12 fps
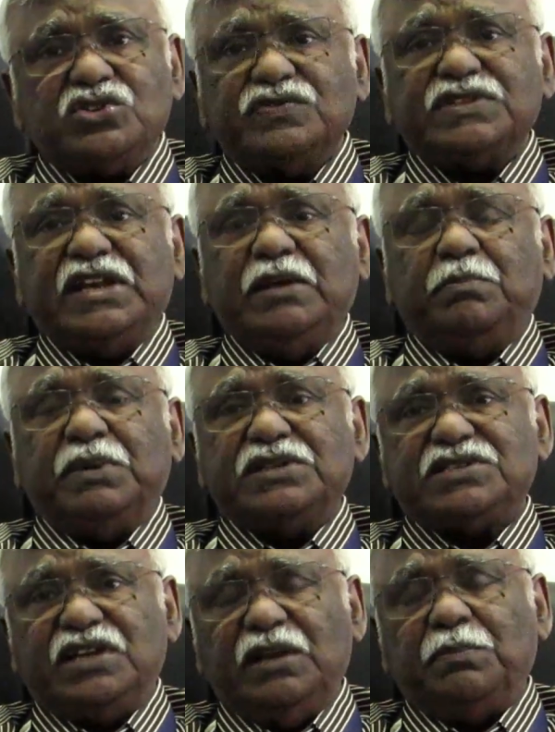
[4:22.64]
of sleep
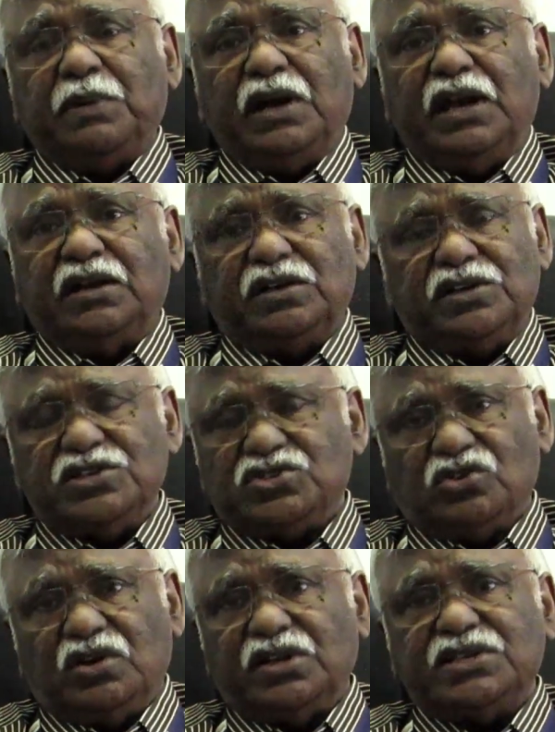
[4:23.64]
and sleep related
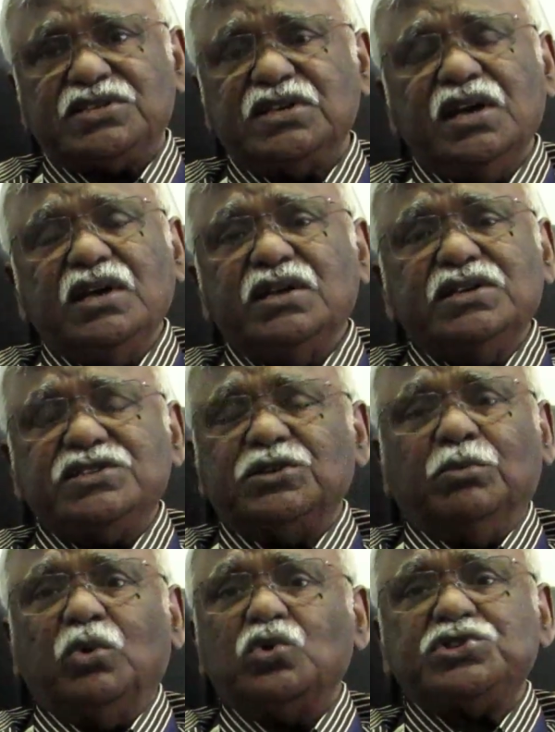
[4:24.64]
disorders is
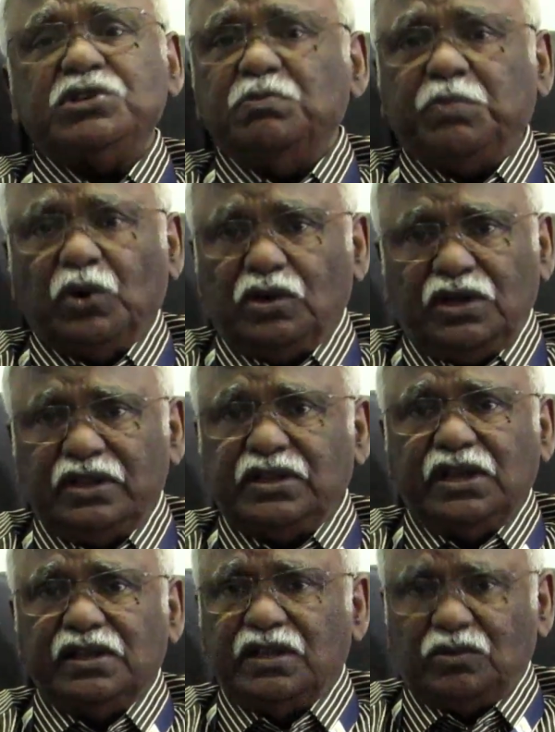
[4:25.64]
the most important
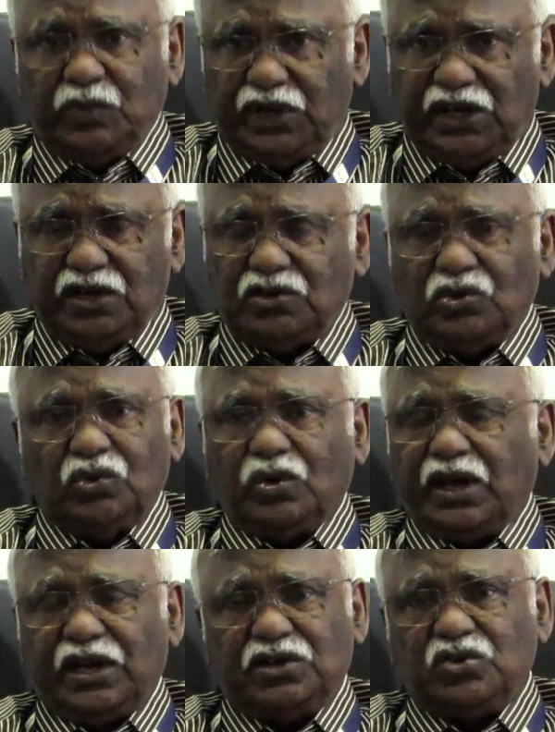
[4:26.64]
thing that we need to
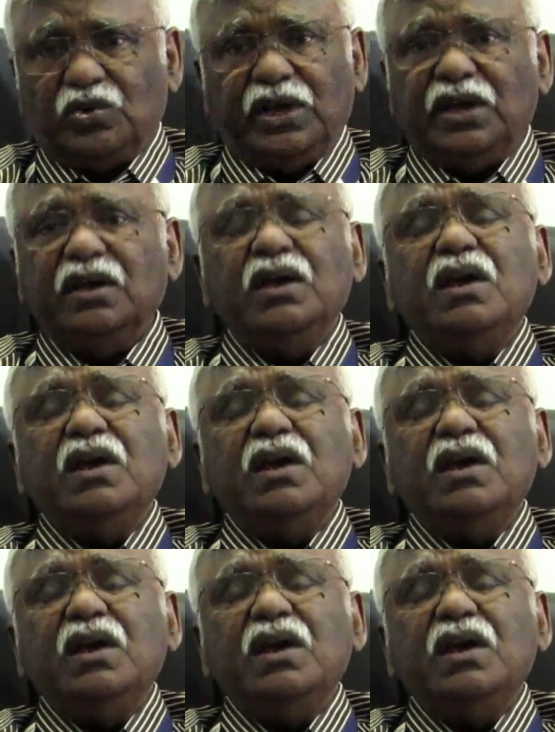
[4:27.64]
look at today.